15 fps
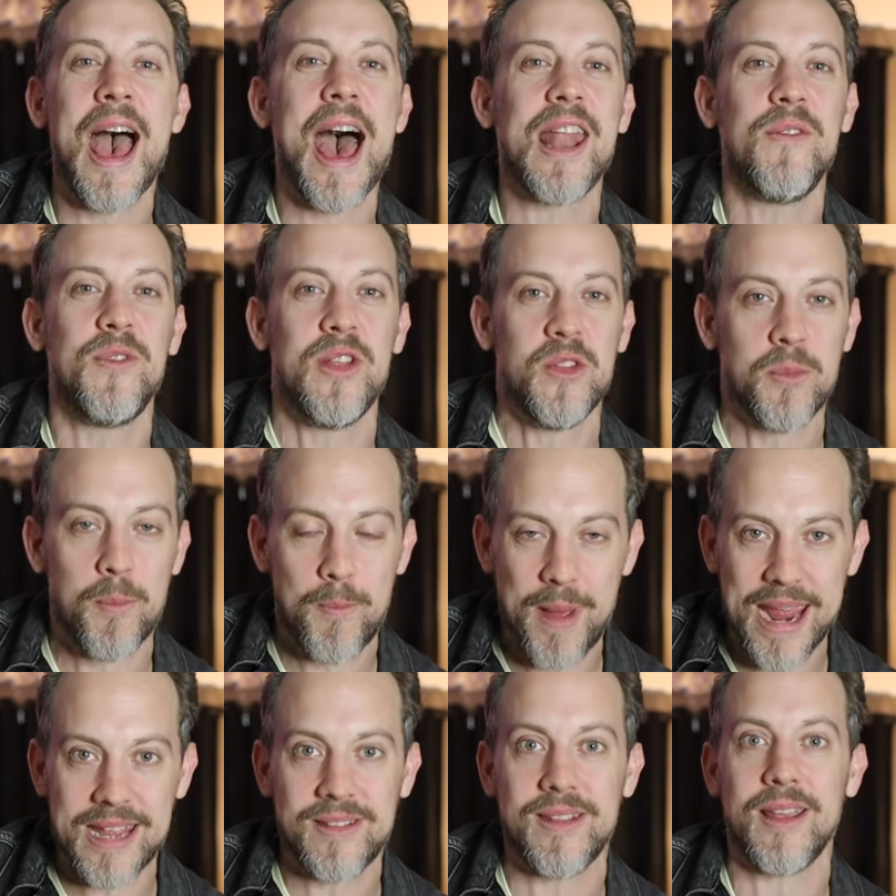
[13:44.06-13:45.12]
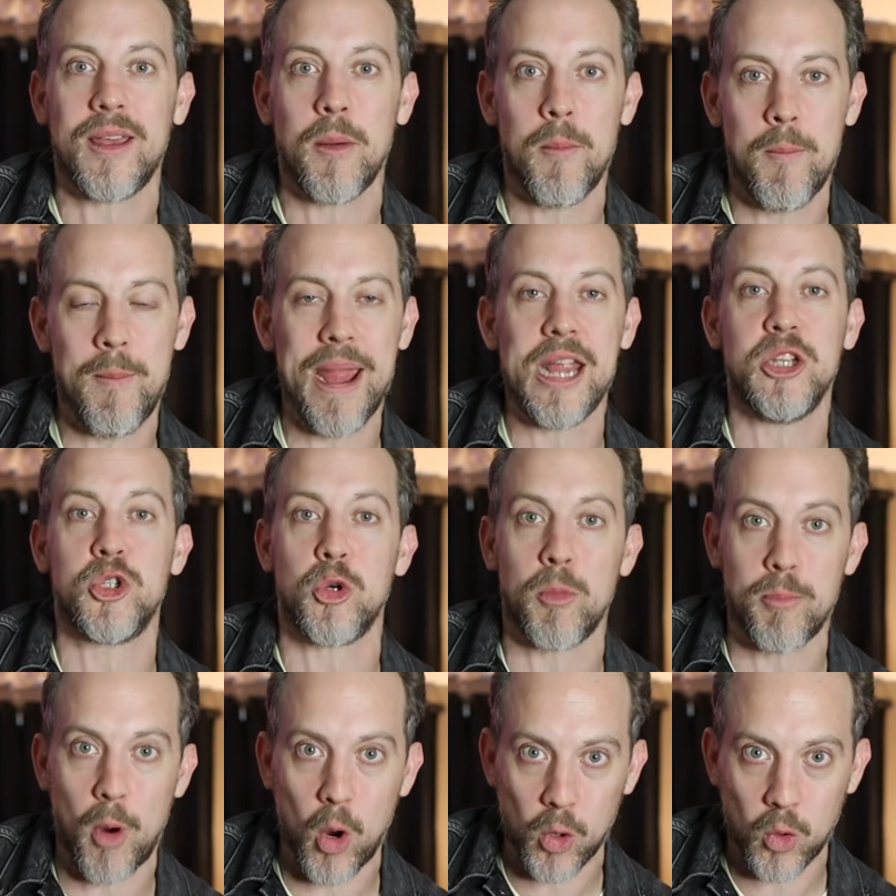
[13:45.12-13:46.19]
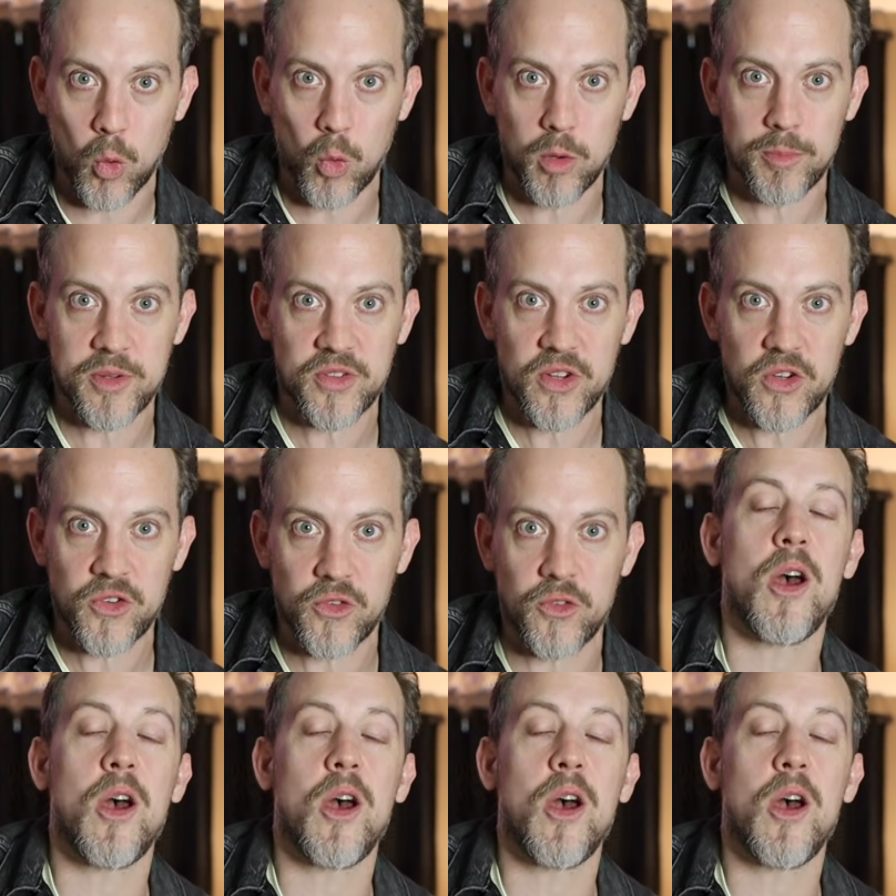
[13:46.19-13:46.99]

out of these basic major bar chord positions.